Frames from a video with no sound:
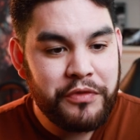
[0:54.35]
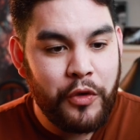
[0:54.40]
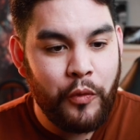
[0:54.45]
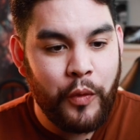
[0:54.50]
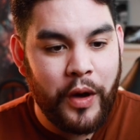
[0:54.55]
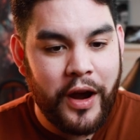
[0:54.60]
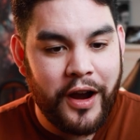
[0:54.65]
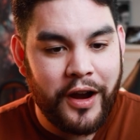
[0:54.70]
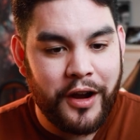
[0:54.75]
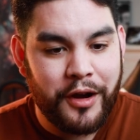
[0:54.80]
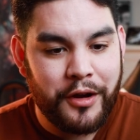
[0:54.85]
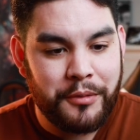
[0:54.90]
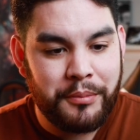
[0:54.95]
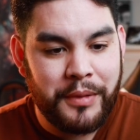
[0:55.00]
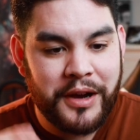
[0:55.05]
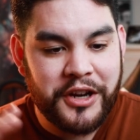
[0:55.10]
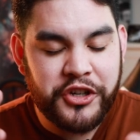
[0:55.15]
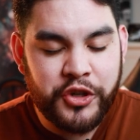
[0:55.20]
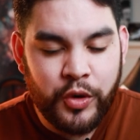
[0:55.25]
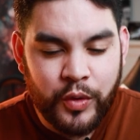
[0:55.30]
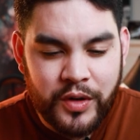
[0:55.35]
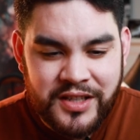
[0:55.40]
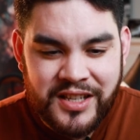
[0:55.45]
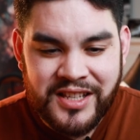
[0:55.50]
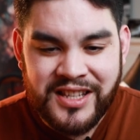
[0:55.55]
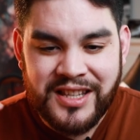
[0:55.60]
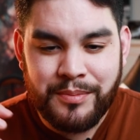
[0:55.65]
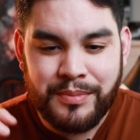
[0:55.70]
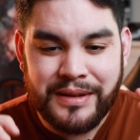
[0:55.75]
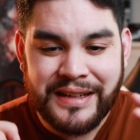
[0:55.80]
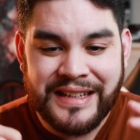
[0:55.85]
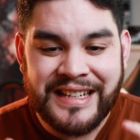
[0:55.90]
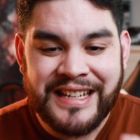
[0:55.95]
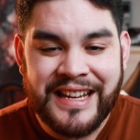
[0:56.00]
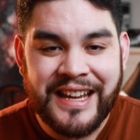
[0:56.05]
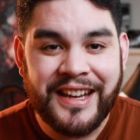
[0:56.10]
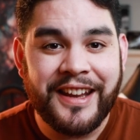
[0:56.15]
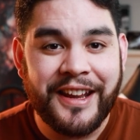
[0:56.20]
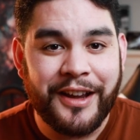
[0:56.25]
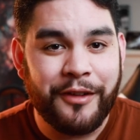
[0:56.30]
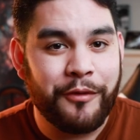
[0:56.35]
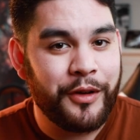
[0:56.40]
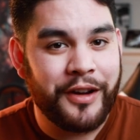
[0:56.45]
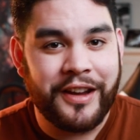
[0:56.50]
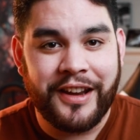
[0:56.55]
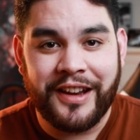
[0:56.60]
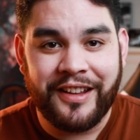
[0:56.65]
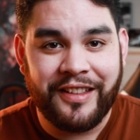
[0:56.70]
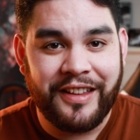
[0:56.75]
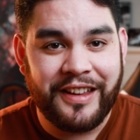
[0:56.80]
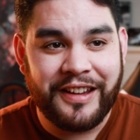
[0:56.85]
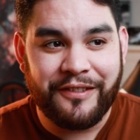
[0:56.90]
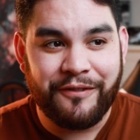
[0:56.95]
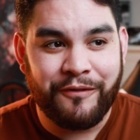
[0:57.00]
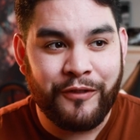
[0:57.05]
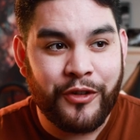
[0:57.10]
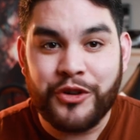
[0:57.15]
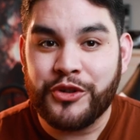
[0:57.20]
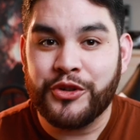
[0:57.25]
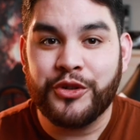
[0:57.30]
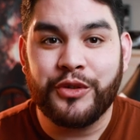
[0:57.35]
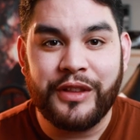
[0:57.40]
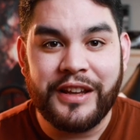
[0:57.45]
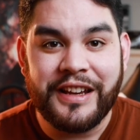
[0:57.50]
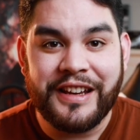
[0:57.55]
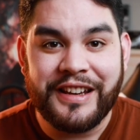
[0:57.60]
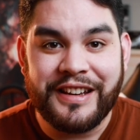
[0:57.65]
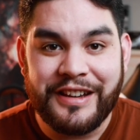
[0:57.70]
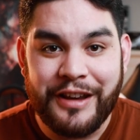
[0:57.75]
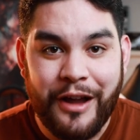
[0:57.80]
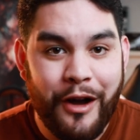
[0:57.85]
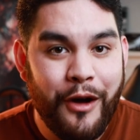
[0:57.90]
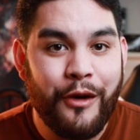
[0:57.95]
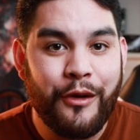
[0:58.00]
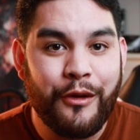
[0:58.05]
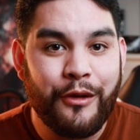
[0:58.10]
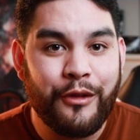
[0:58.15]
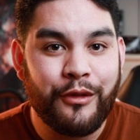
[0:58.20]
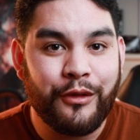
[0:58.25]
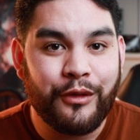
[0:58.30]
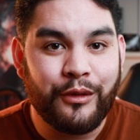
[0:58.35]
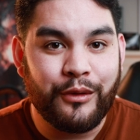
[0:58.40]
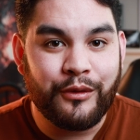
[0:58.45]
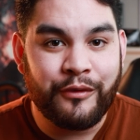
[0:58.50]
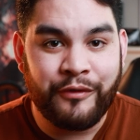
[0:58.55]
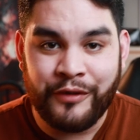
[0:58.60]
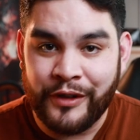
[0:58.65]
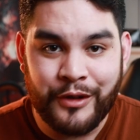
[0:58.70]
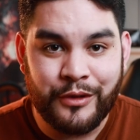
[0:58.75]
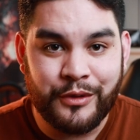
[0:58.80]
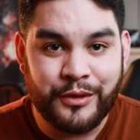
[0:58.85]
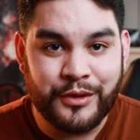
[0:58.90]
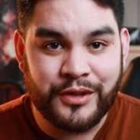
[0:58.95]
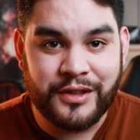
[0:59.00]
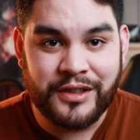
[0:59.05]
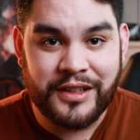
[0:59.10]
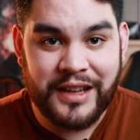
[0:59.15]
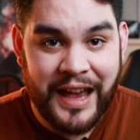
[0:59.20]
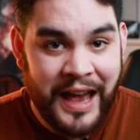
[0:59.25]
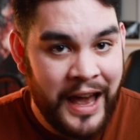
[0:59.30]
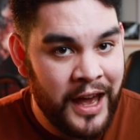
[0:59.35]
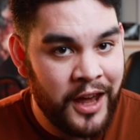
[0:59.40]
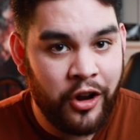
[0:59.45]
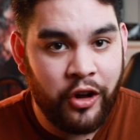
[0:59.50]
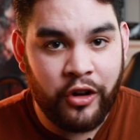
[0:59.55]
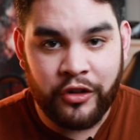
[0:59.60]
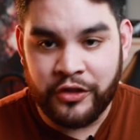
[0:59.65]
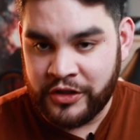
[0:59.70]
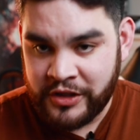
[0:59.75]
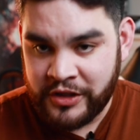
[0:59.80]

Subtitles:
where my shorts in the beginning were getting like virtually no views at all,